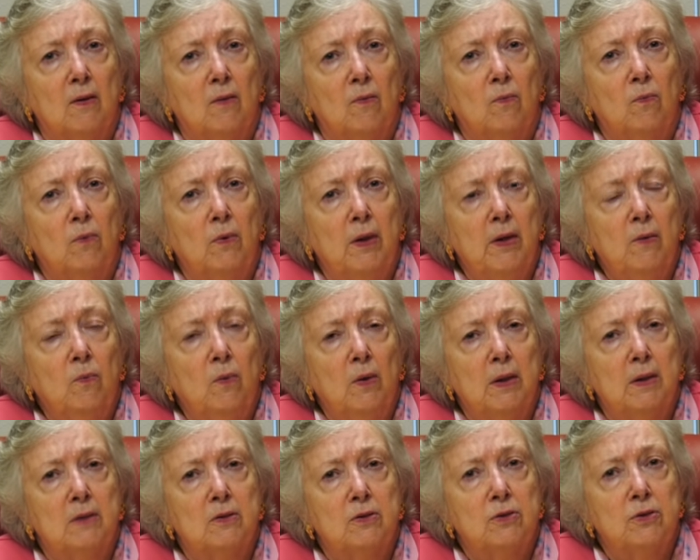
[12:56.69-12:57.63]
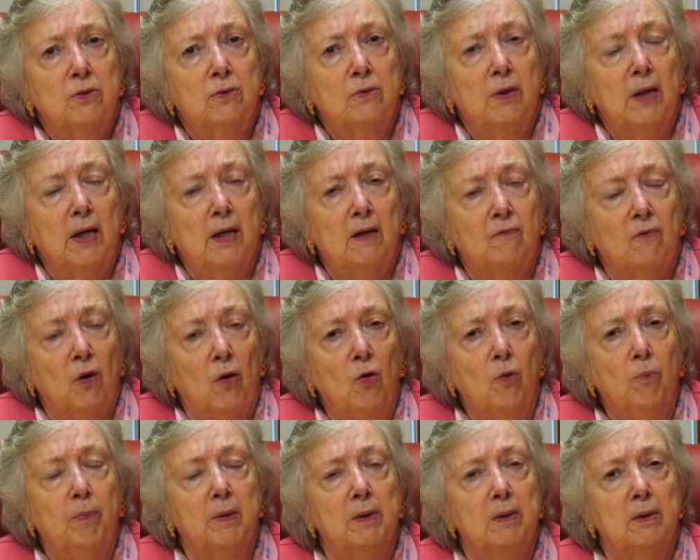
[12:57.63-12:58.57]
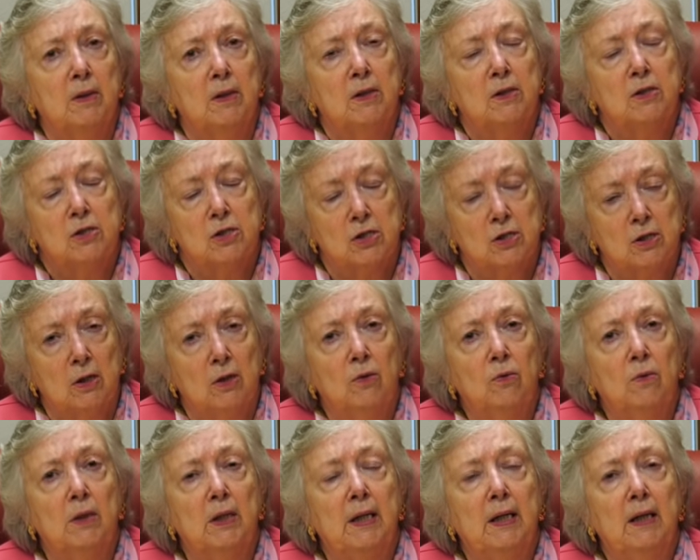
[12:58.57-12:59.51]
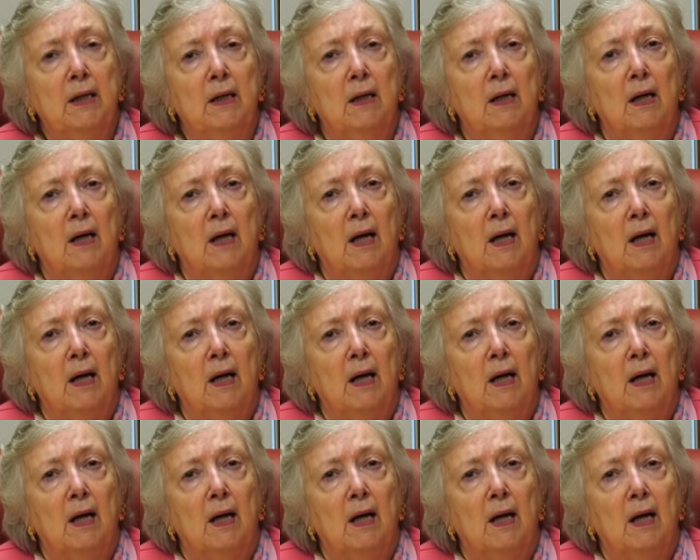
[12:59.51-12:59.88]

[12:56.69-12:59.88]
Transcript: We want to kind of open slowly